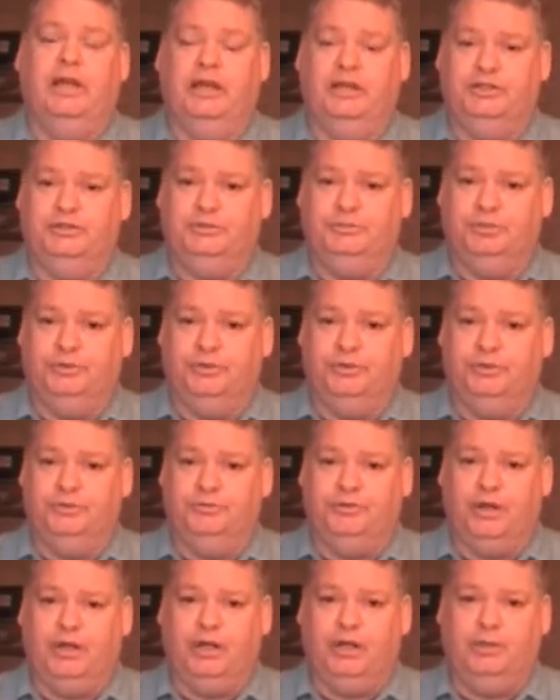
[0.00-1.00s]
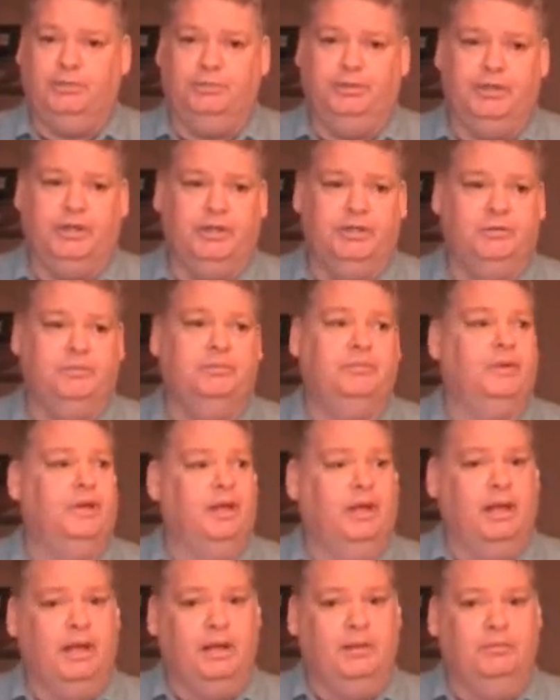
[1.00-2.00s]
and she pulled the firing pin,
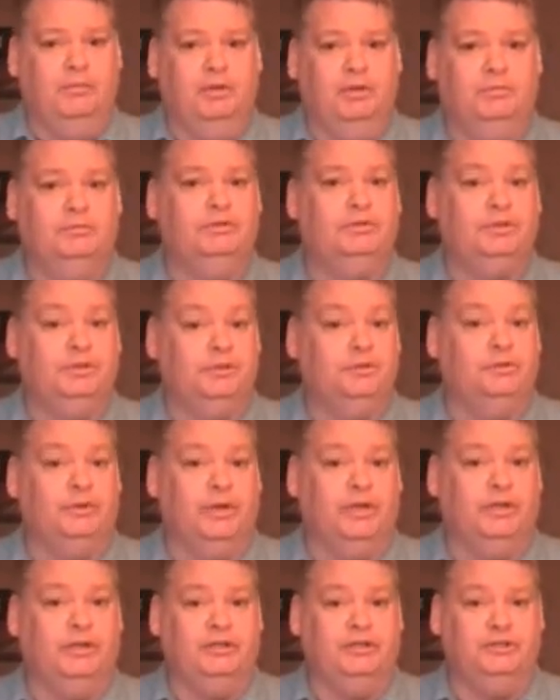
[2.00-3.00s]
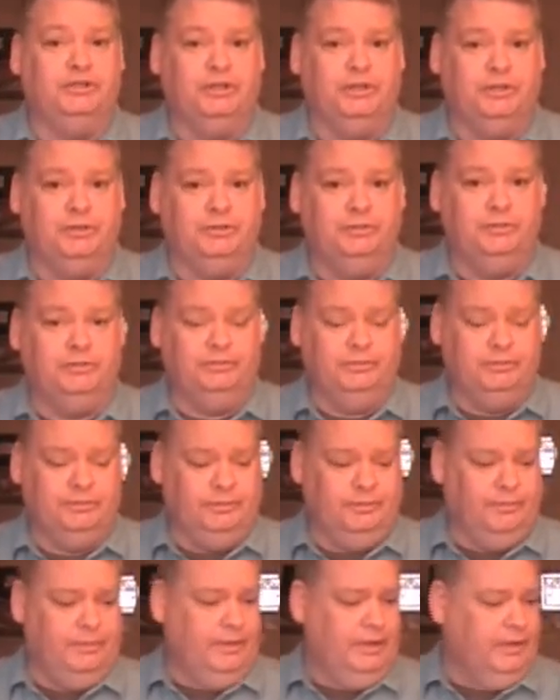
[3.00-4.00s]
and boom, she was ready to shoot.
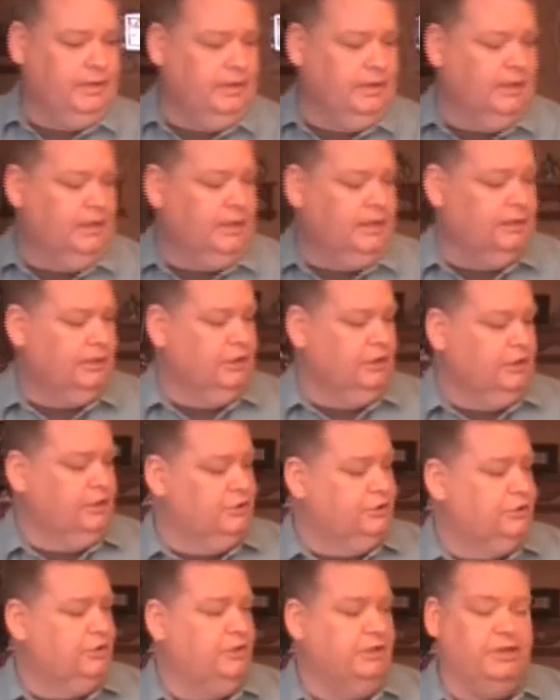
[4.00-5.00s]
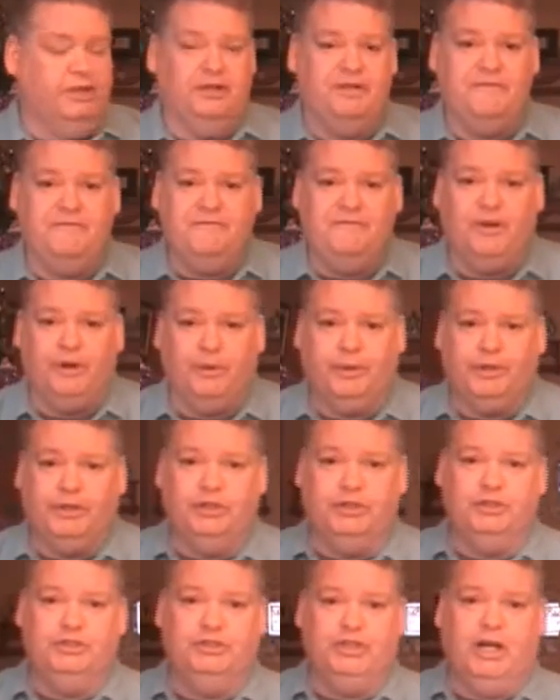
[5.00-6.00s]
And she did a very
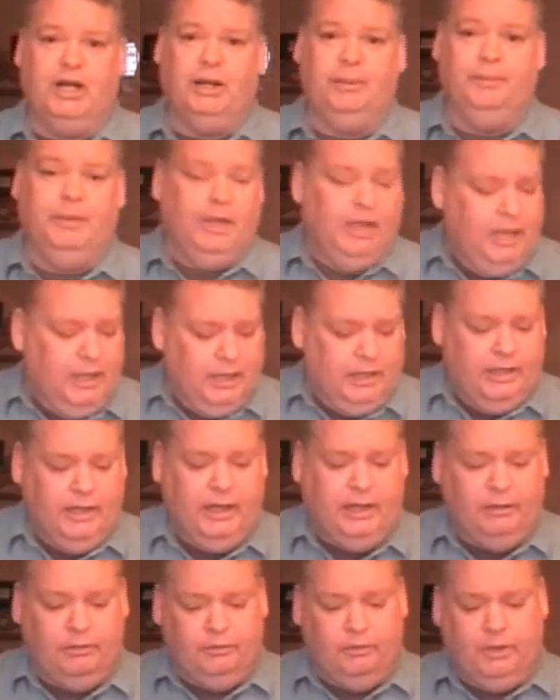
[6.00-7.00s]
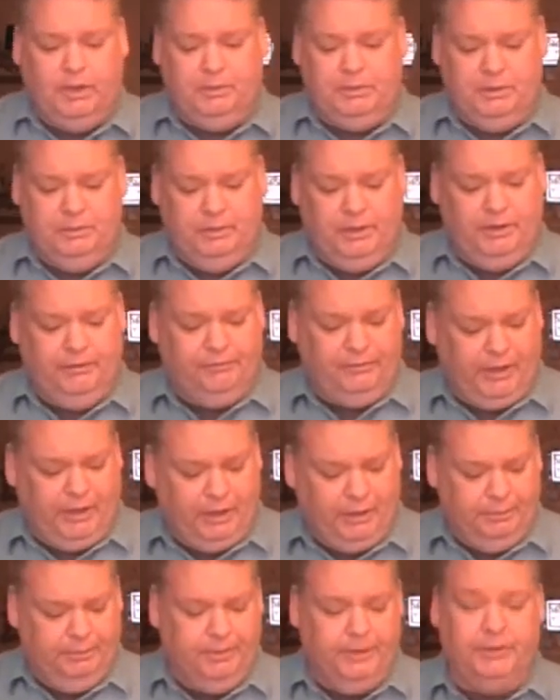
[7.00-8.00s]
good job. Now, what I mean by the
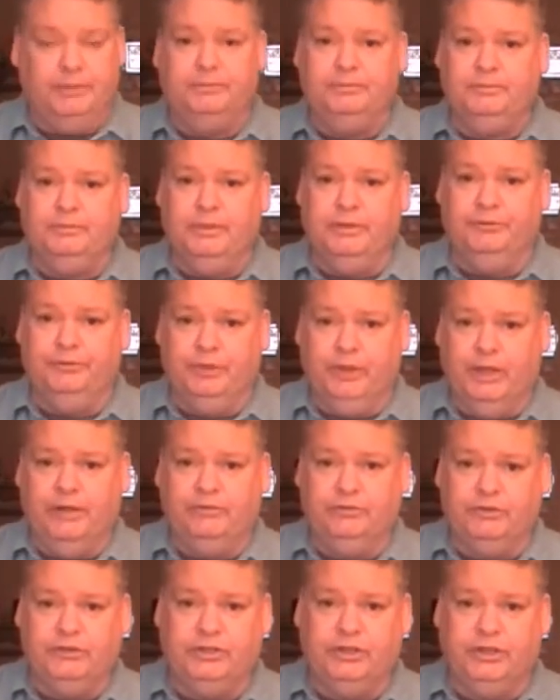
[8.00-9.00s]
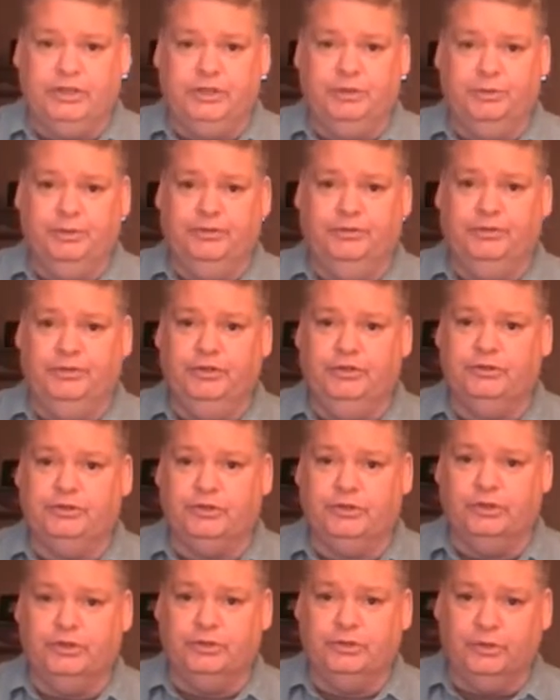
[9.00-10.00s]
firing pin, if you haven't seen any reviews
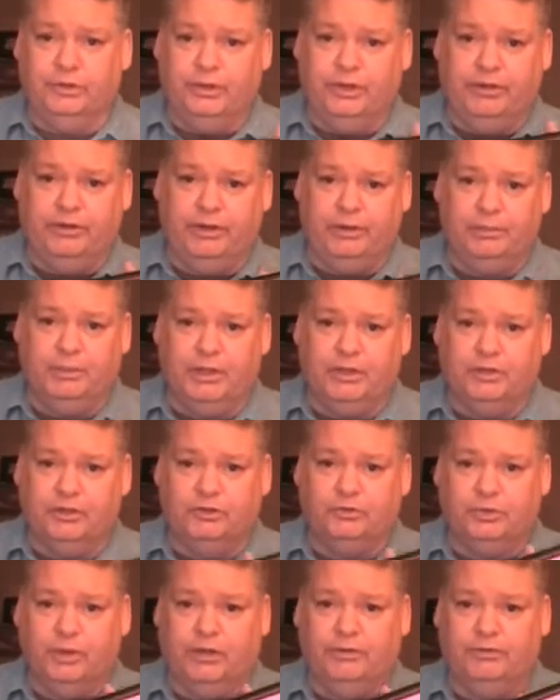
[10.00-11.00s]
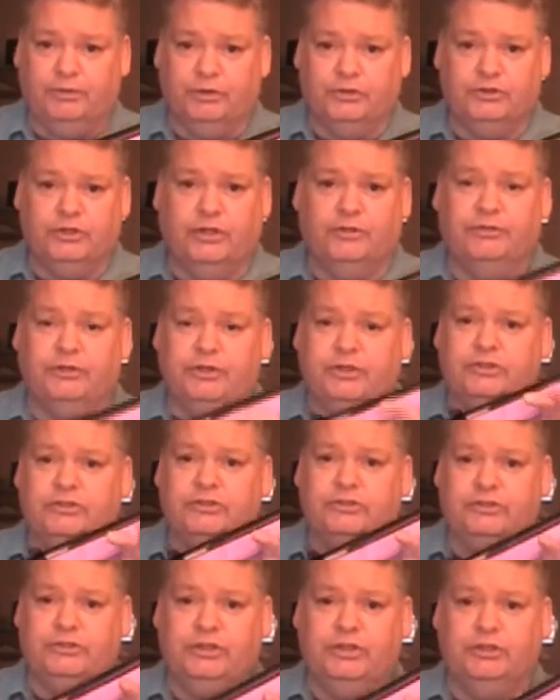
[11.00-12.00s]
or don't know anything about this rifle itself, it's a
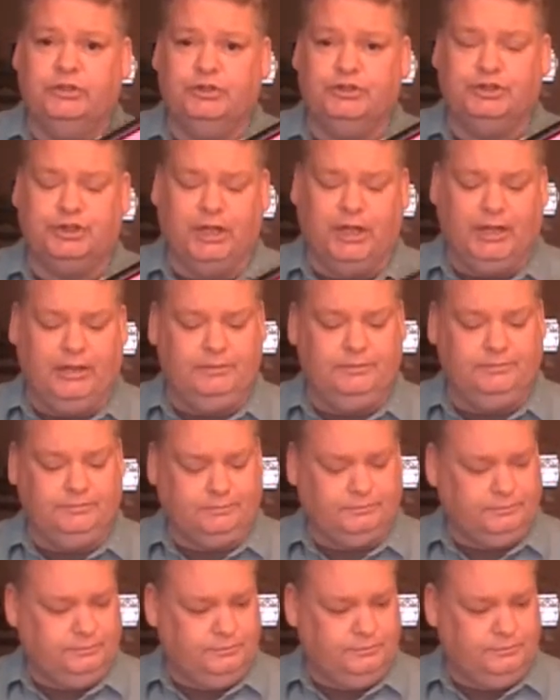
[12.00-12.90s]
single shot,